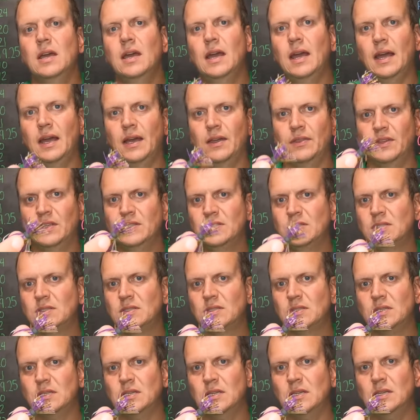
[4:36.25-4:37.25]
And this
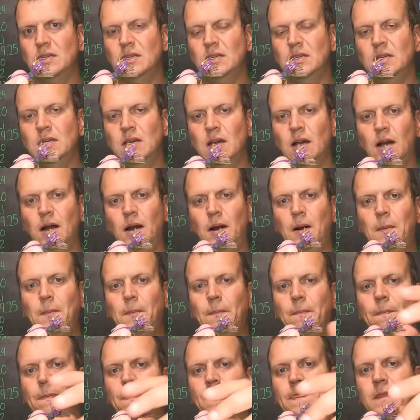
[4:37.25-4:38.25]
is the
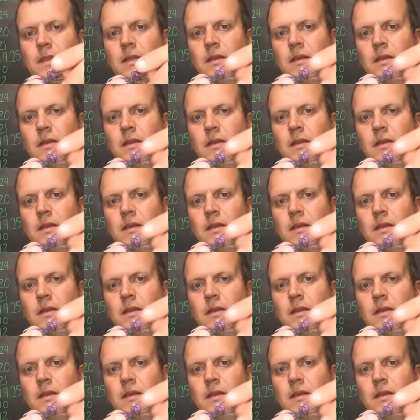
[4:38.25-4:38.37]
um,